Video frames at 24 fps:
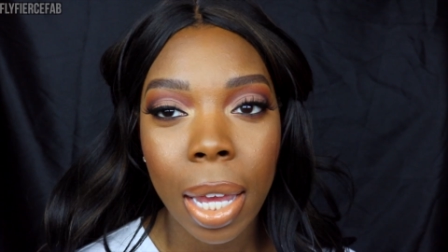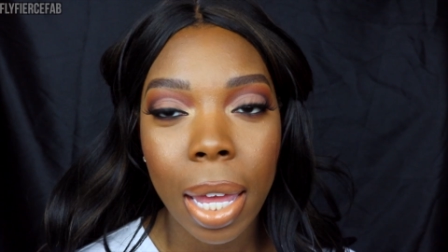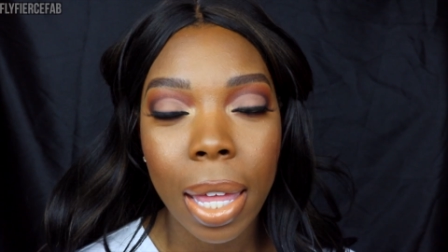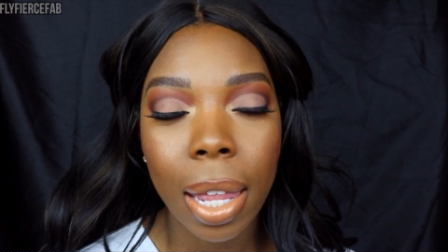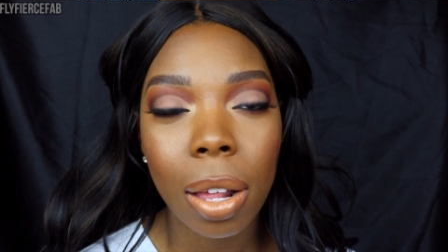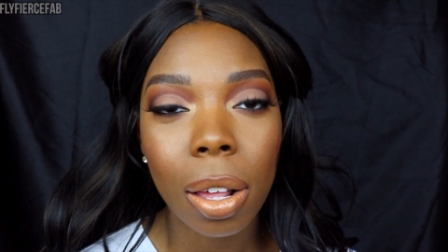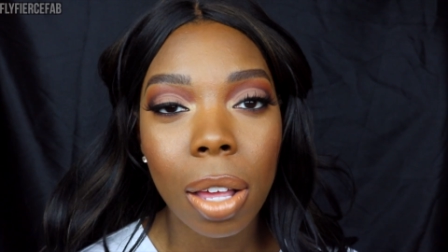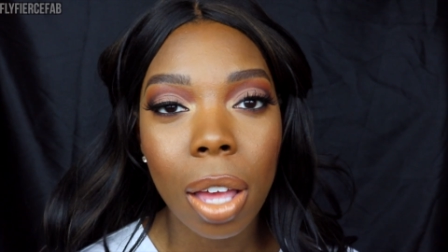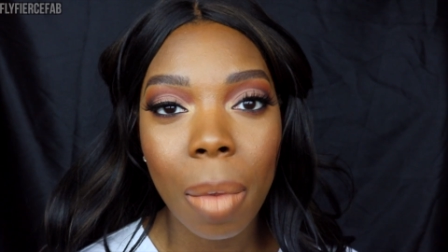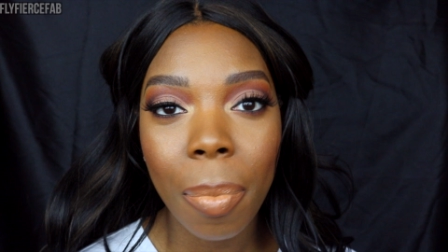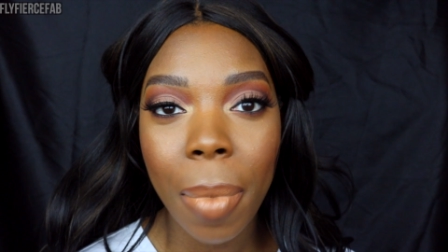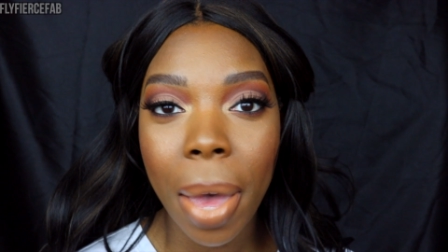and
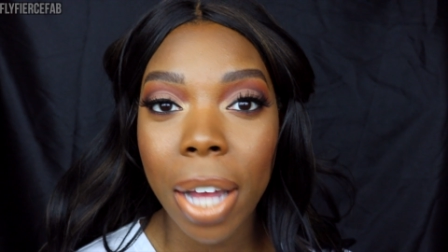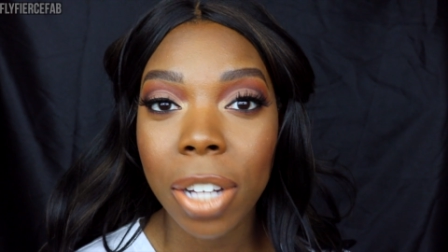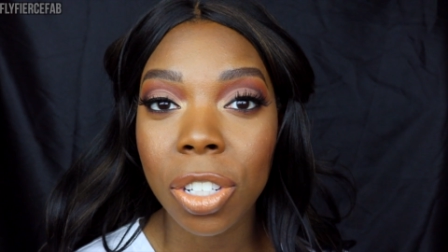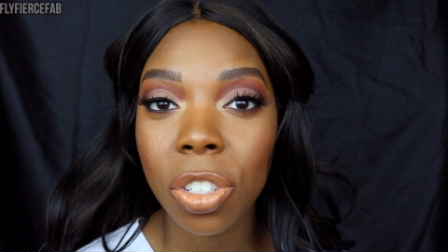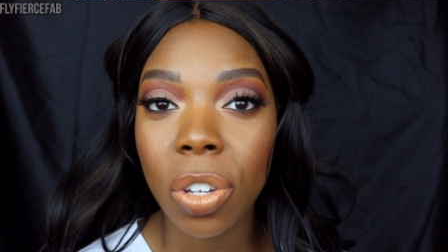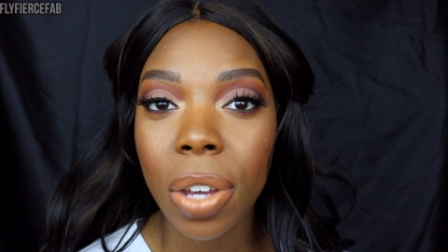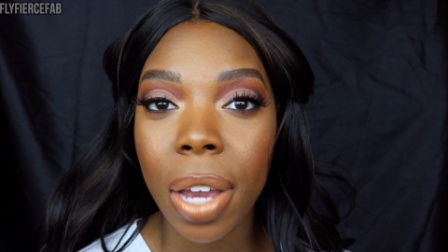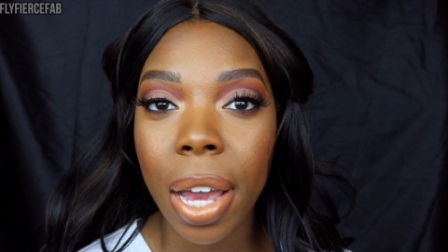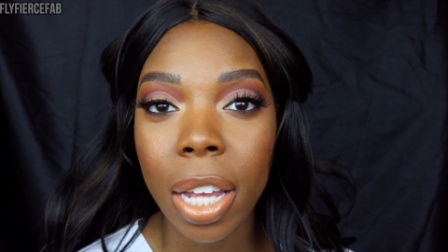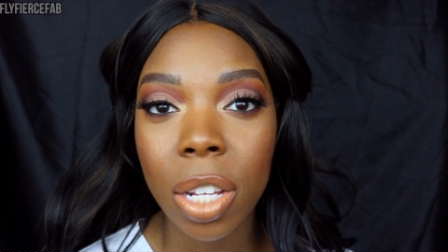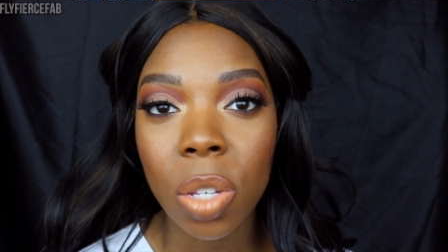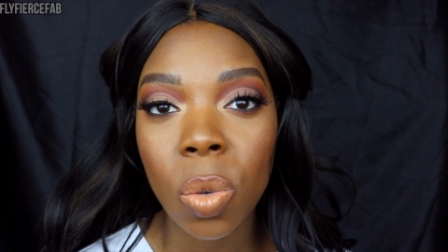I'll come back
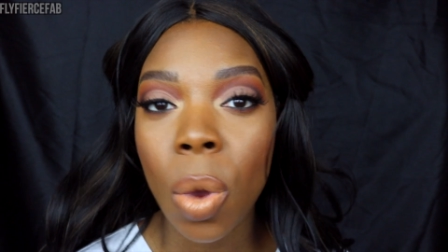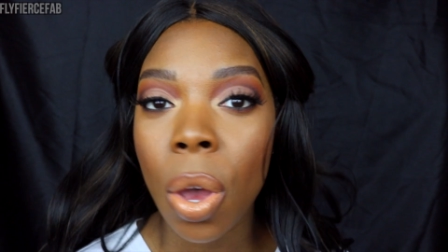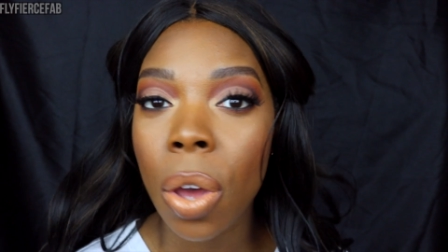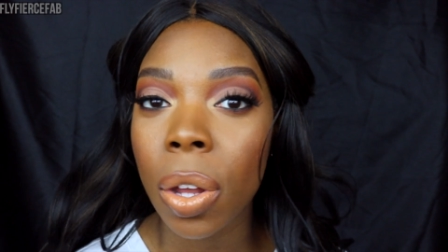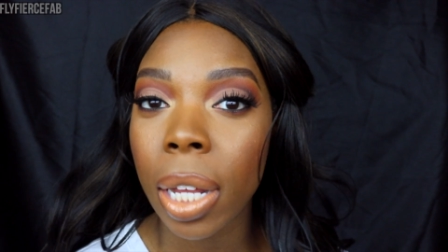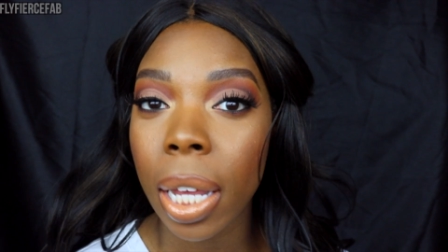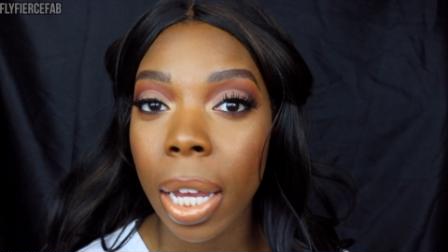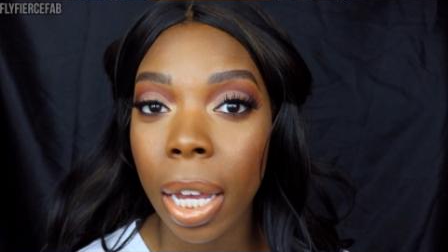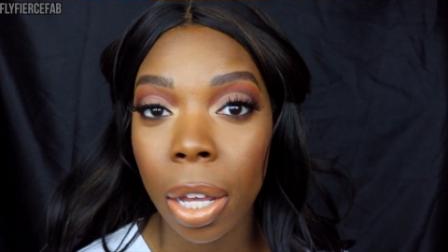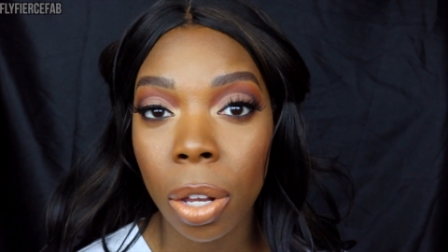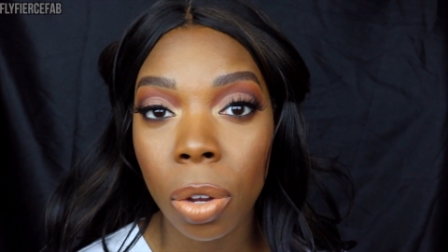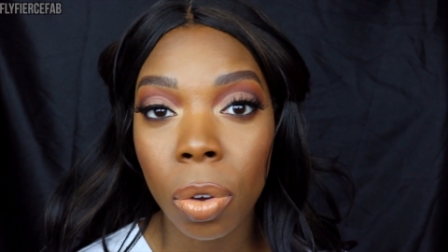to you guys
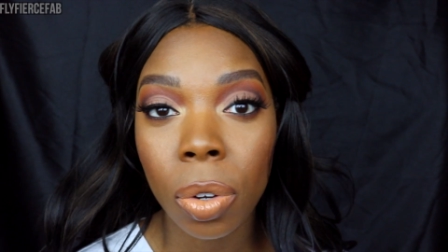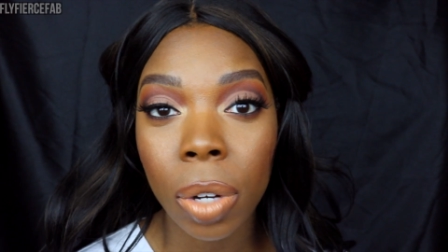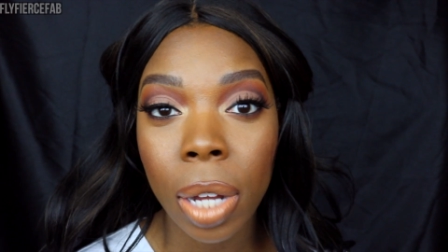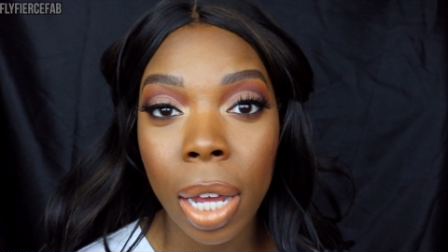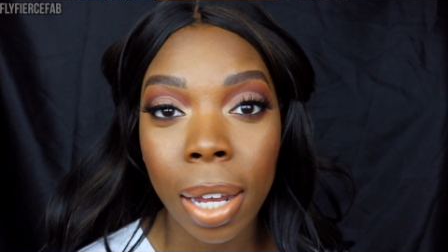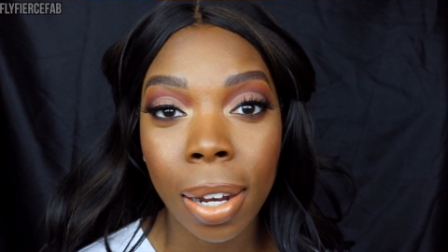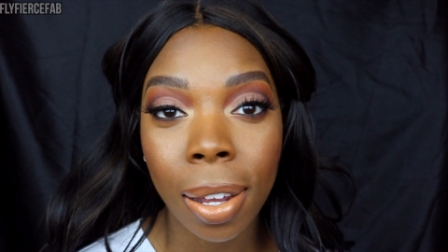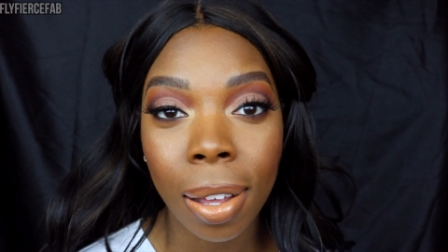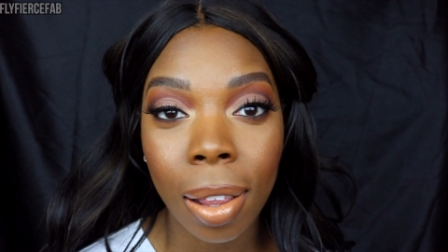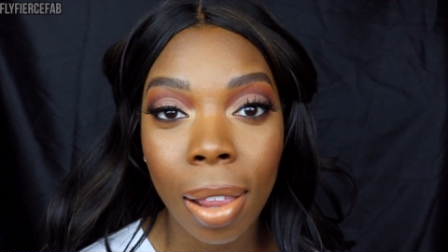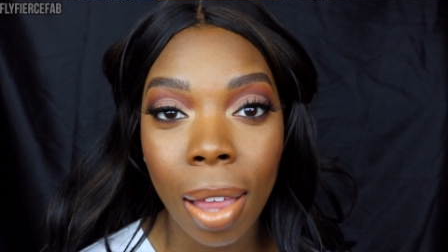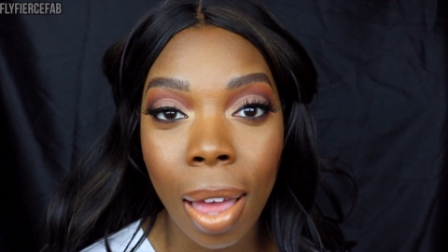around 8 or
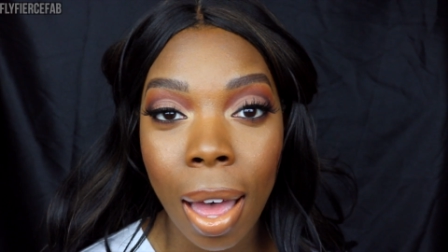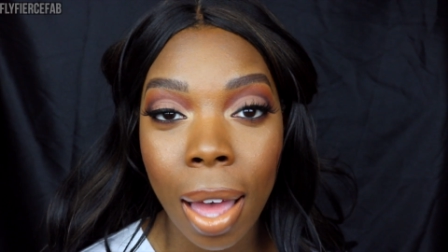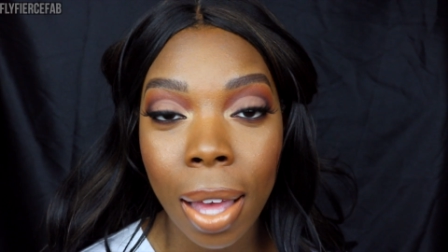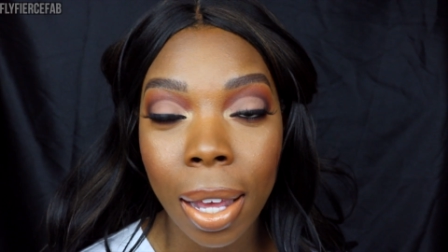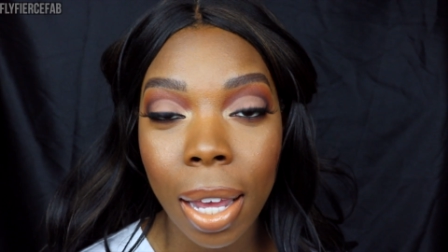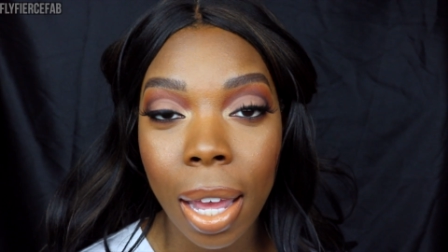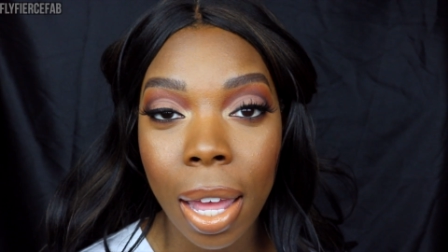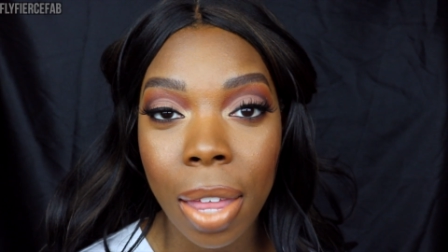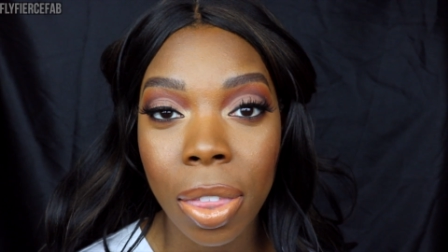9 o'clock